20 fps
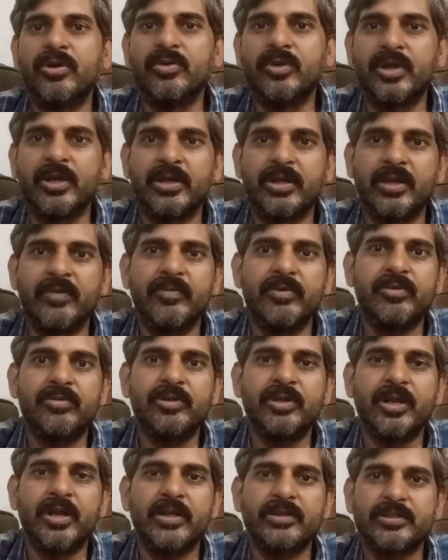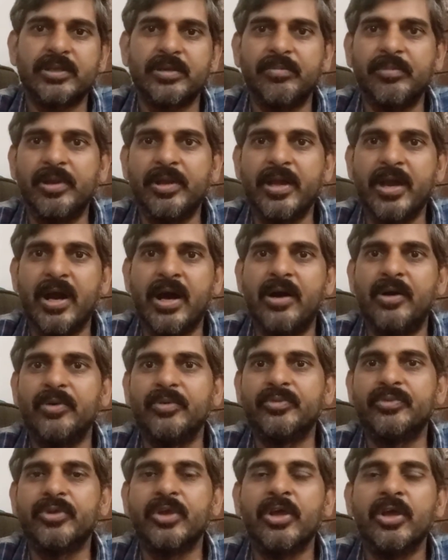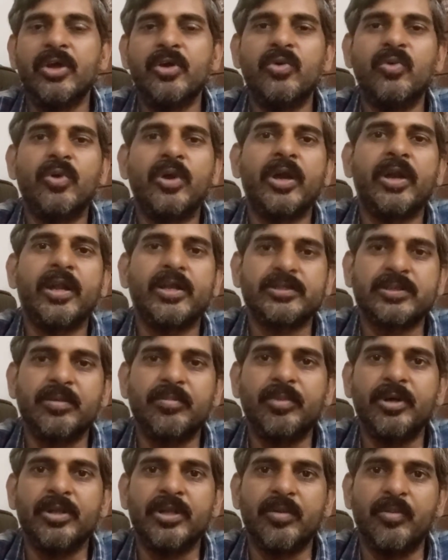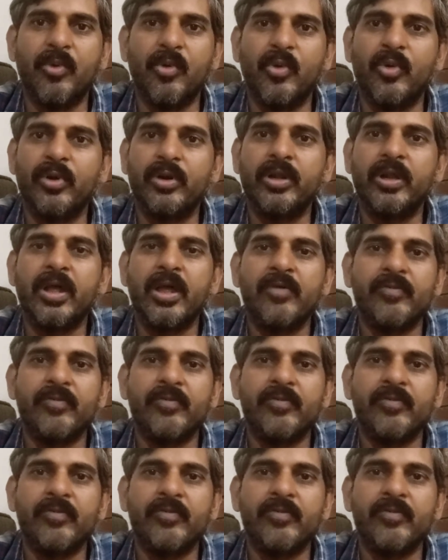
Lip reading: you can give it to an assembly house who can assemble the board.